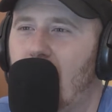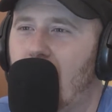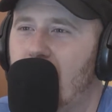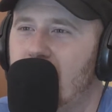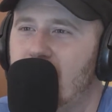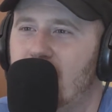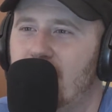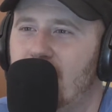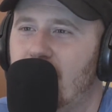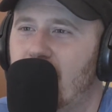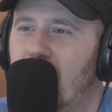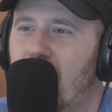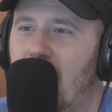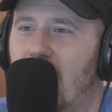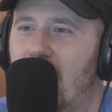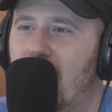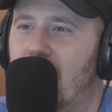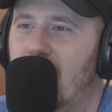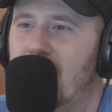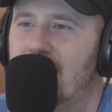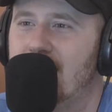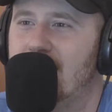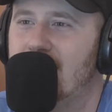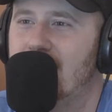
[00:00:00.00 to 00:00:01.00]
I just feel like
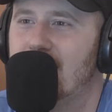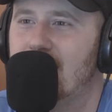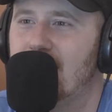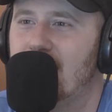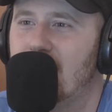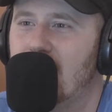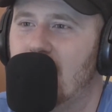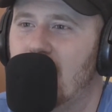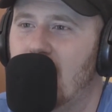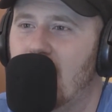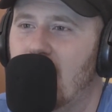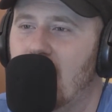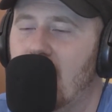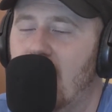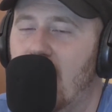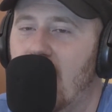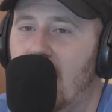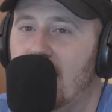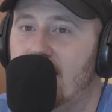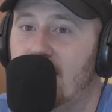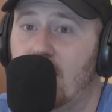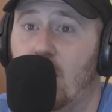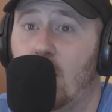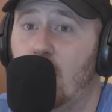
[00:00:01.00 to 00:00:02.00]
it's,
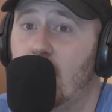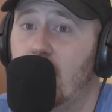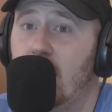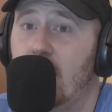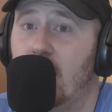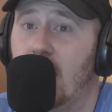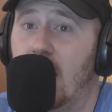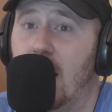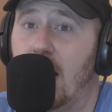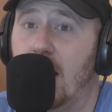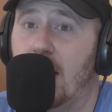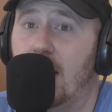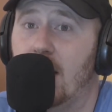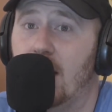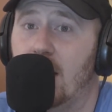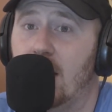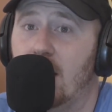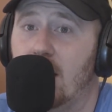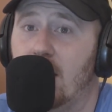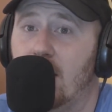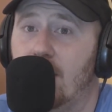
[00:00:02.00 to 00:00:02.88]
it's totally like